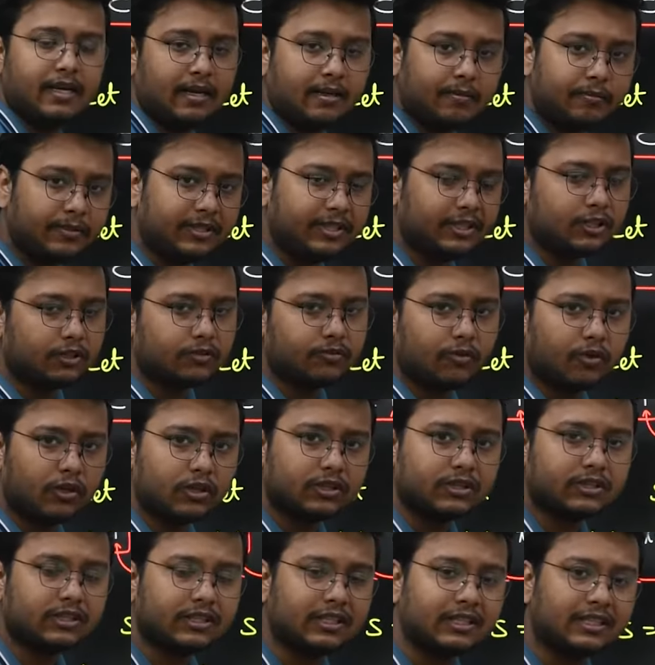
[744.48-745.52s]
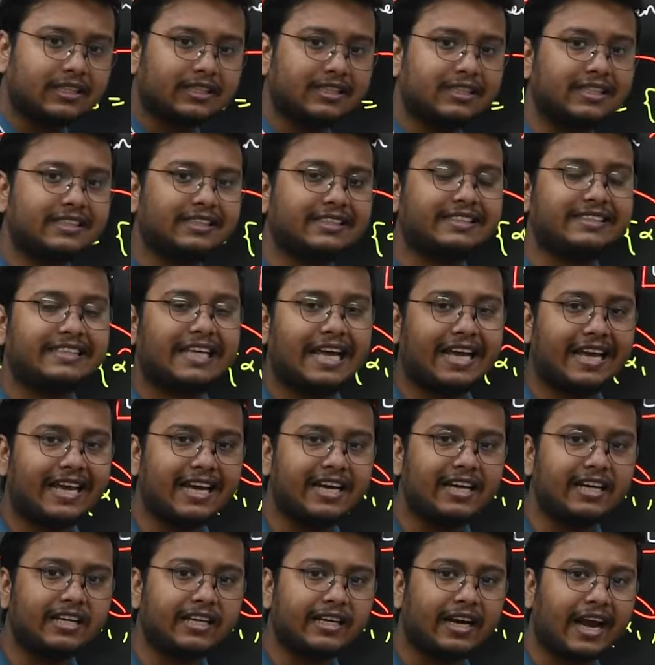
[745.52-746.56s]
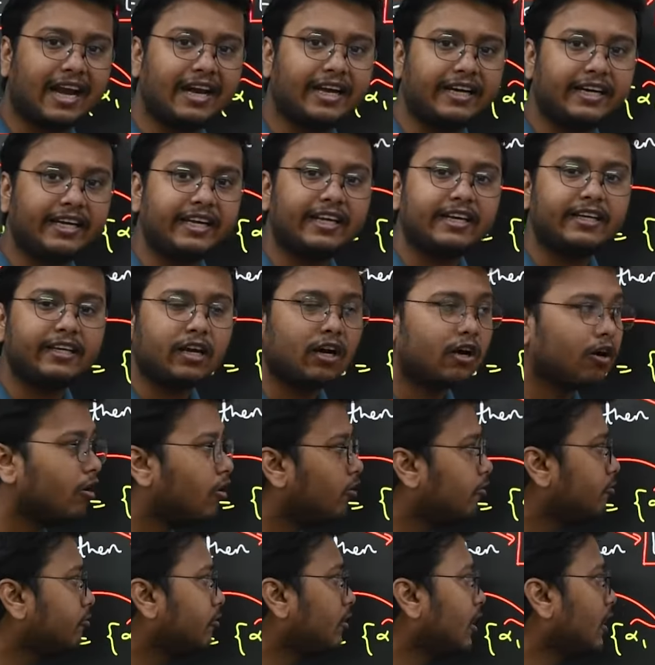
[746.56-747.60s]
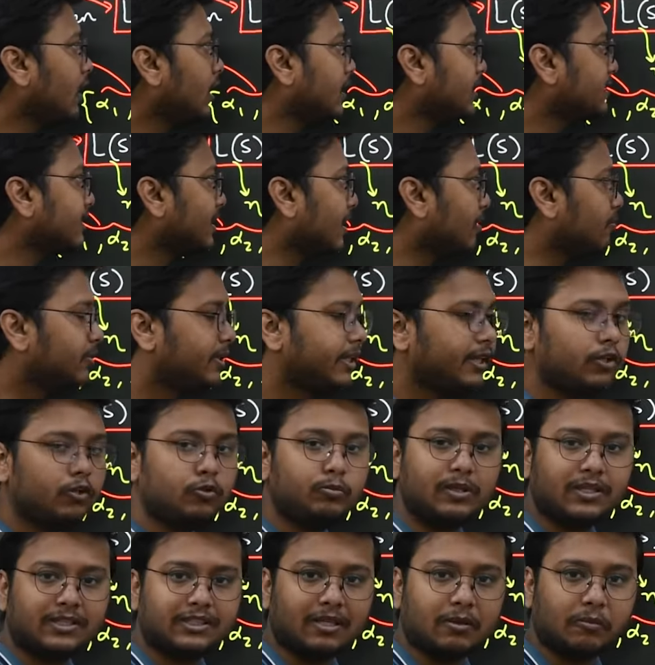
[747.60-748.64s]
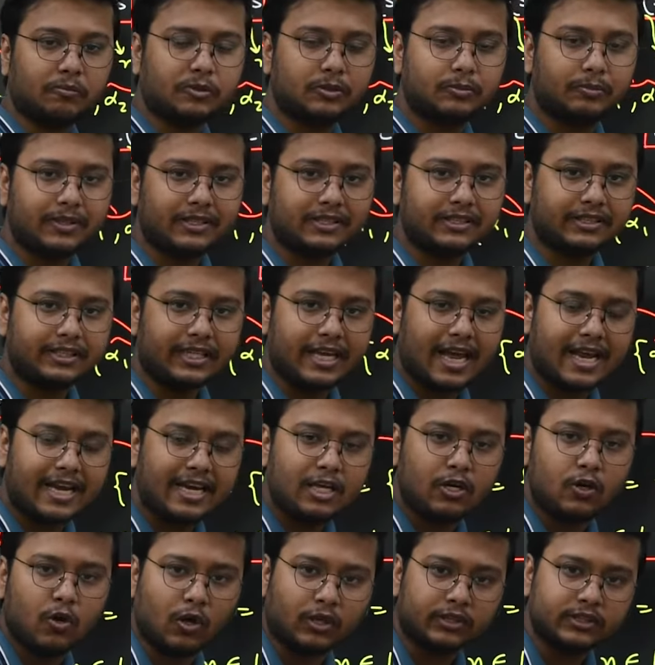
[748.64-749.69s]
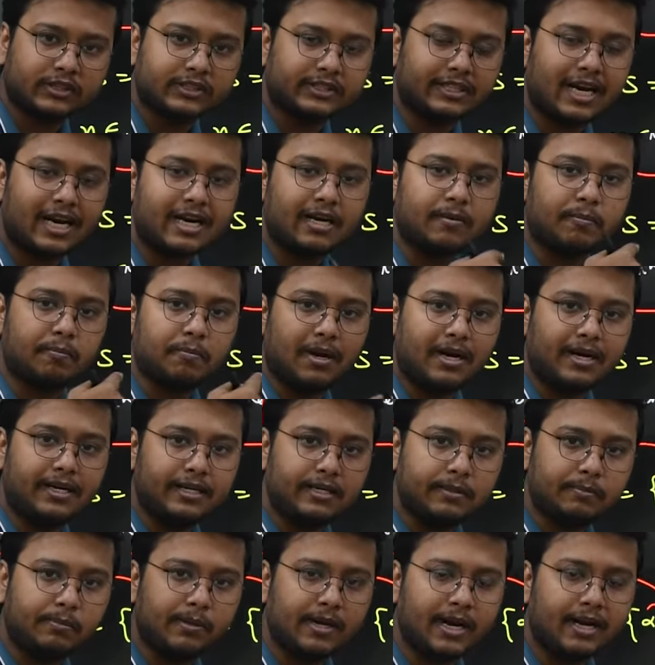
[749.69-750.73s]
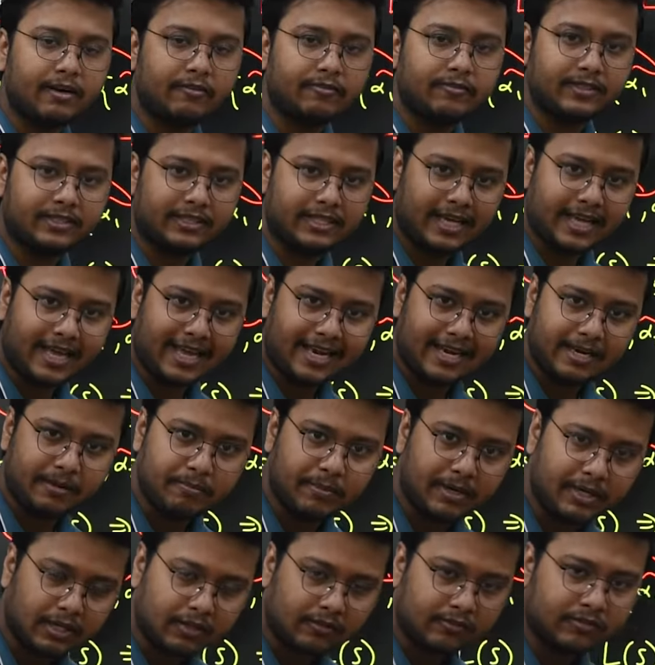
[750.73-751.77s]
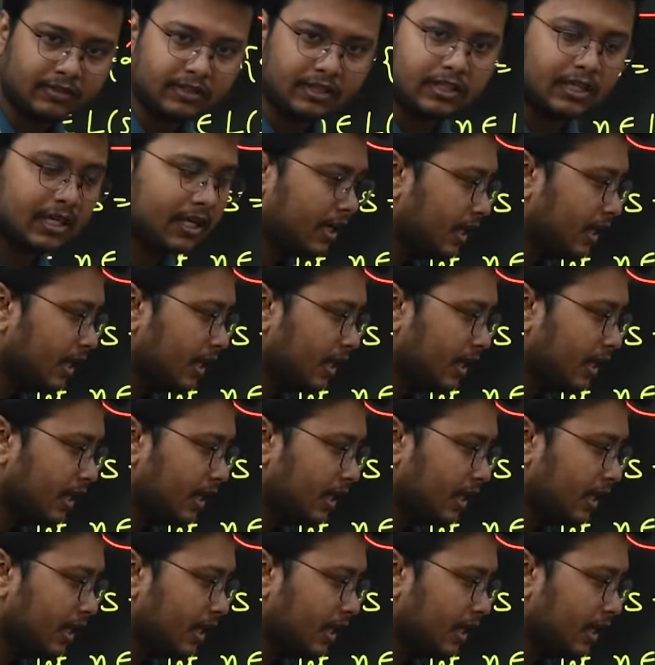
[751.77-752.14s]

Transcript: This was the second criteria of something to be a subspace. Any constant multiplied with the element of the